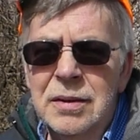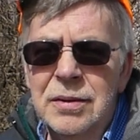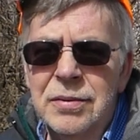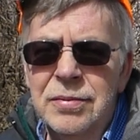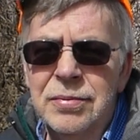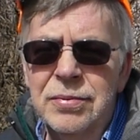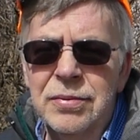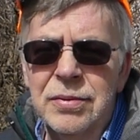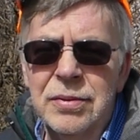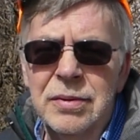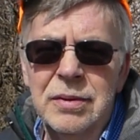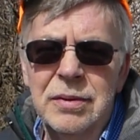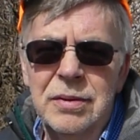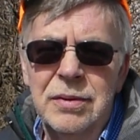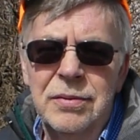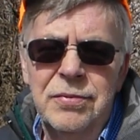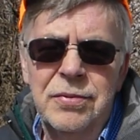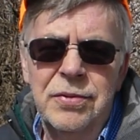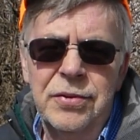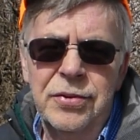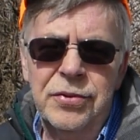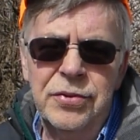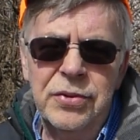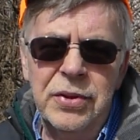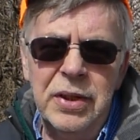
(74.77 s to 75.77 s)
for
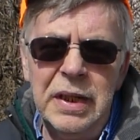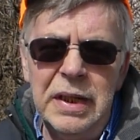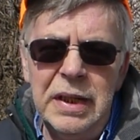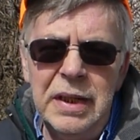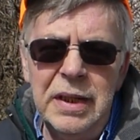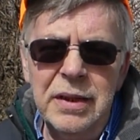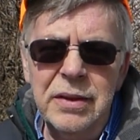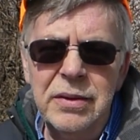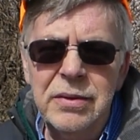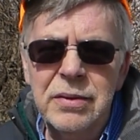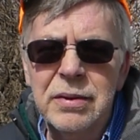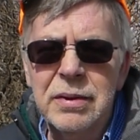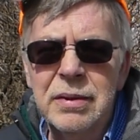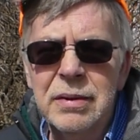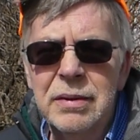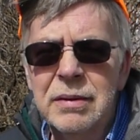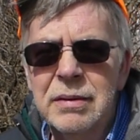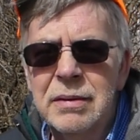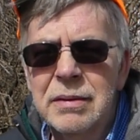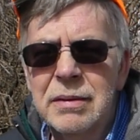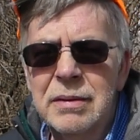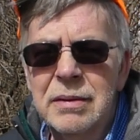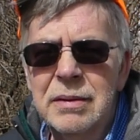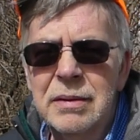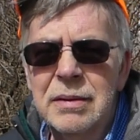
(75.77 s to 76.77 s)
skeet,
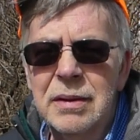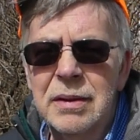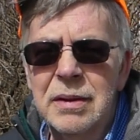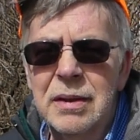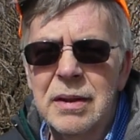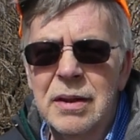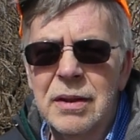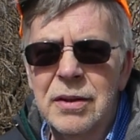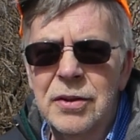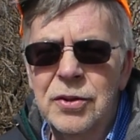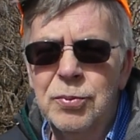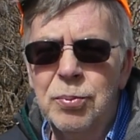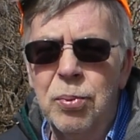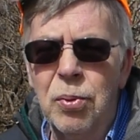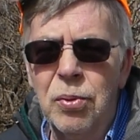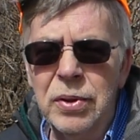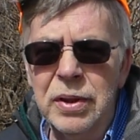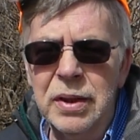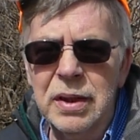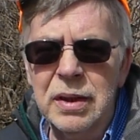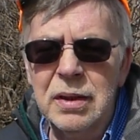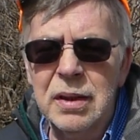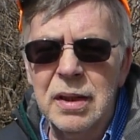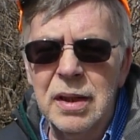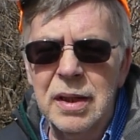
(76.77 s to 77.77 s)

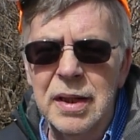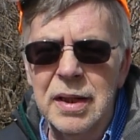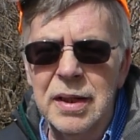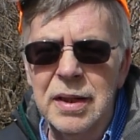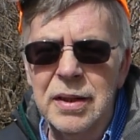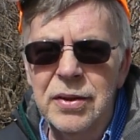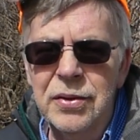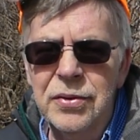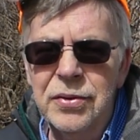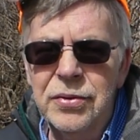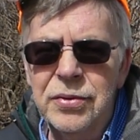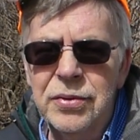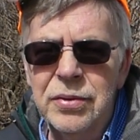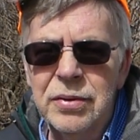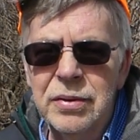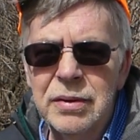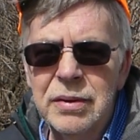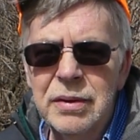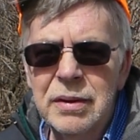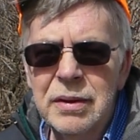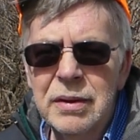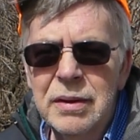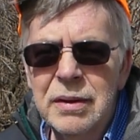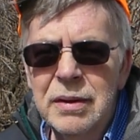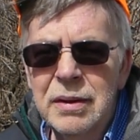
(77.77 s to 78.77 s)
sporting clays,
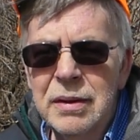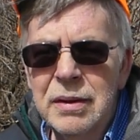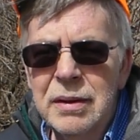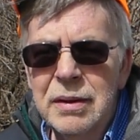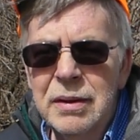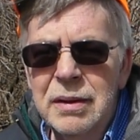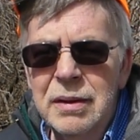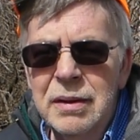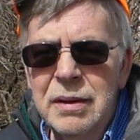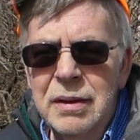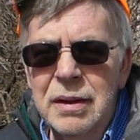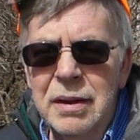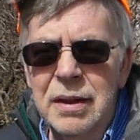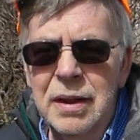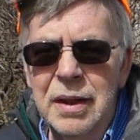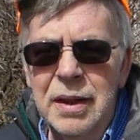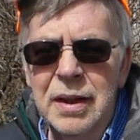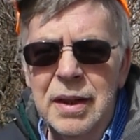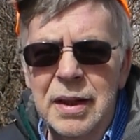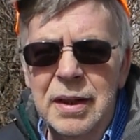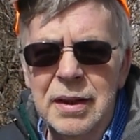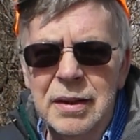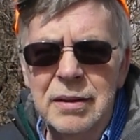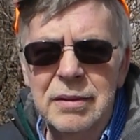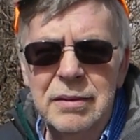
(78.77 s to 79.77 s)

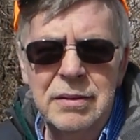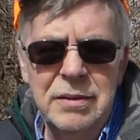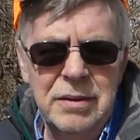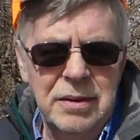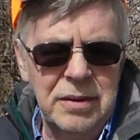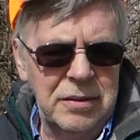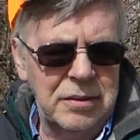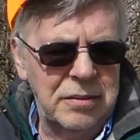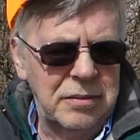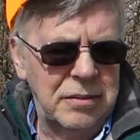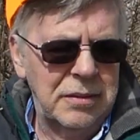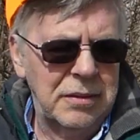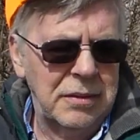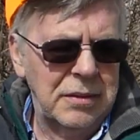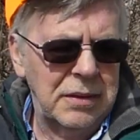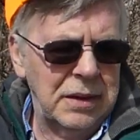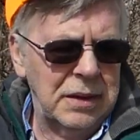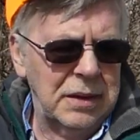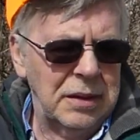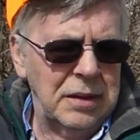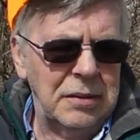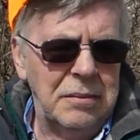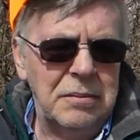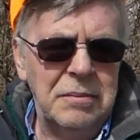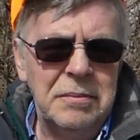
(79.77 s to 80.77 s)
and
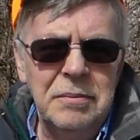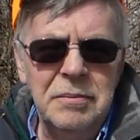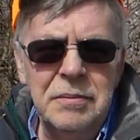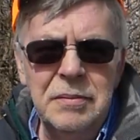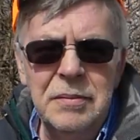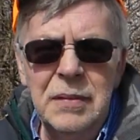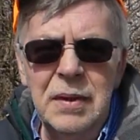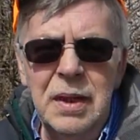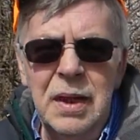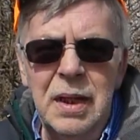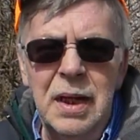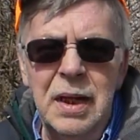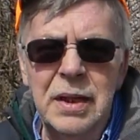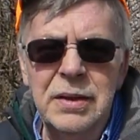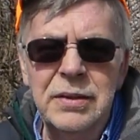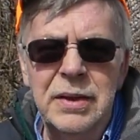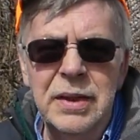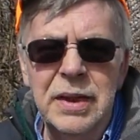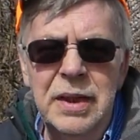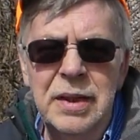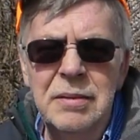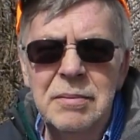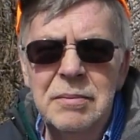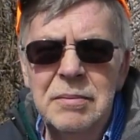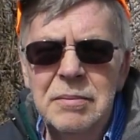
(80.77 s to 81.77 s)

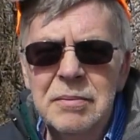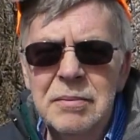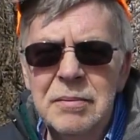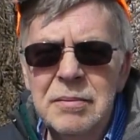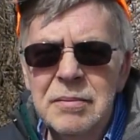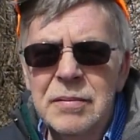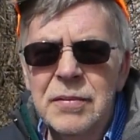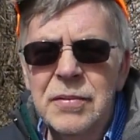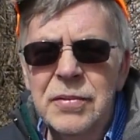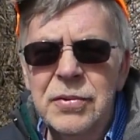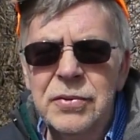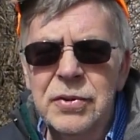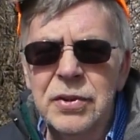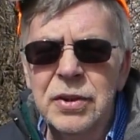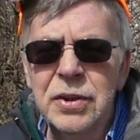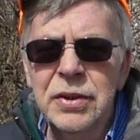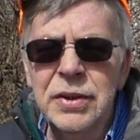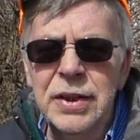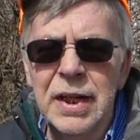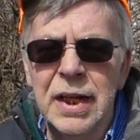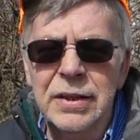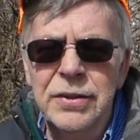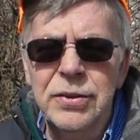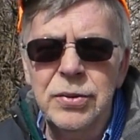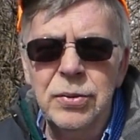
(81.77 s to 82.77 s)
hunting. Still
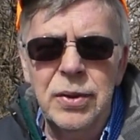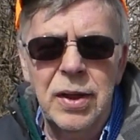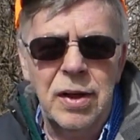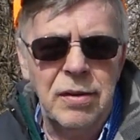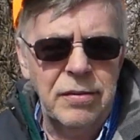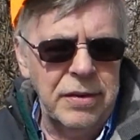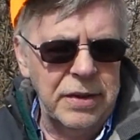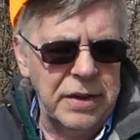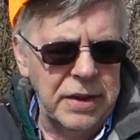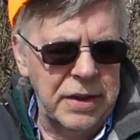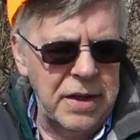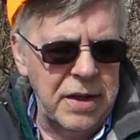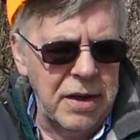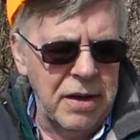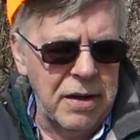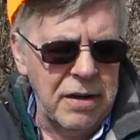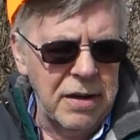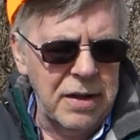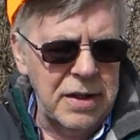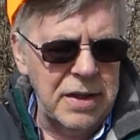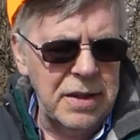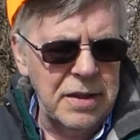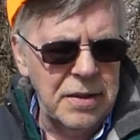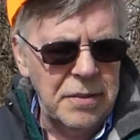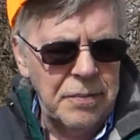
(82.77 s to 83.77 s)
not too heavy to
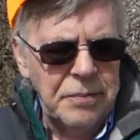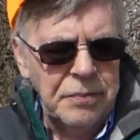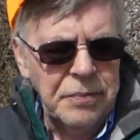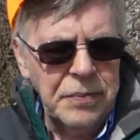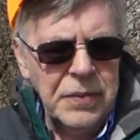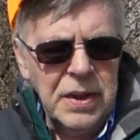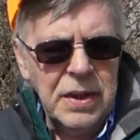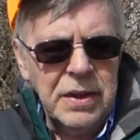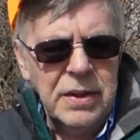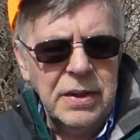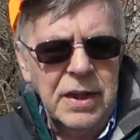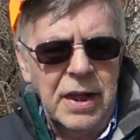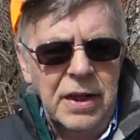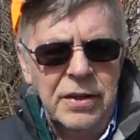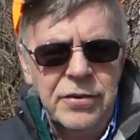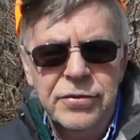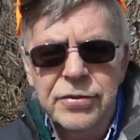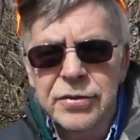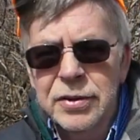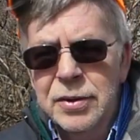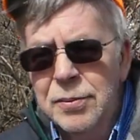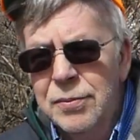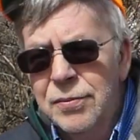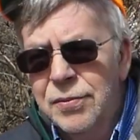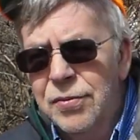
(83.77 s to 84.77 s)
carry. Nice
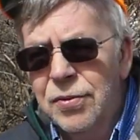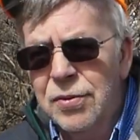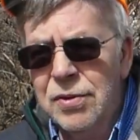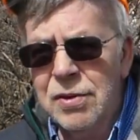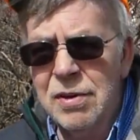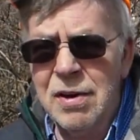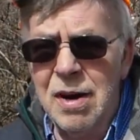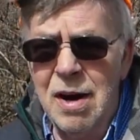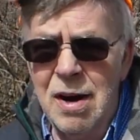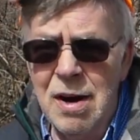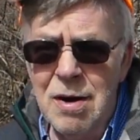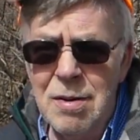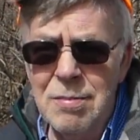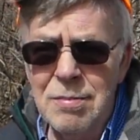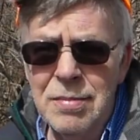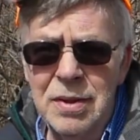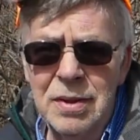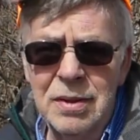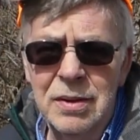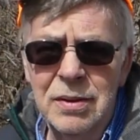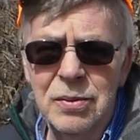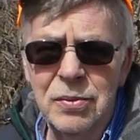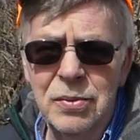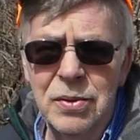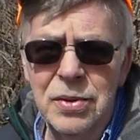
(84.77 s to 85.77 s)
slim forearm,
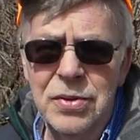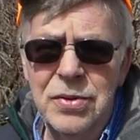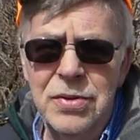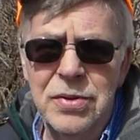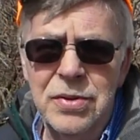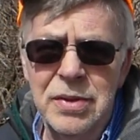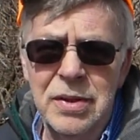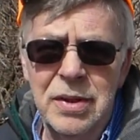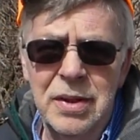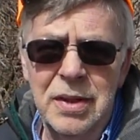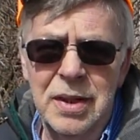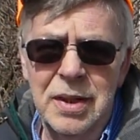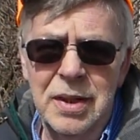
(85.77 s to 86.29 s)
which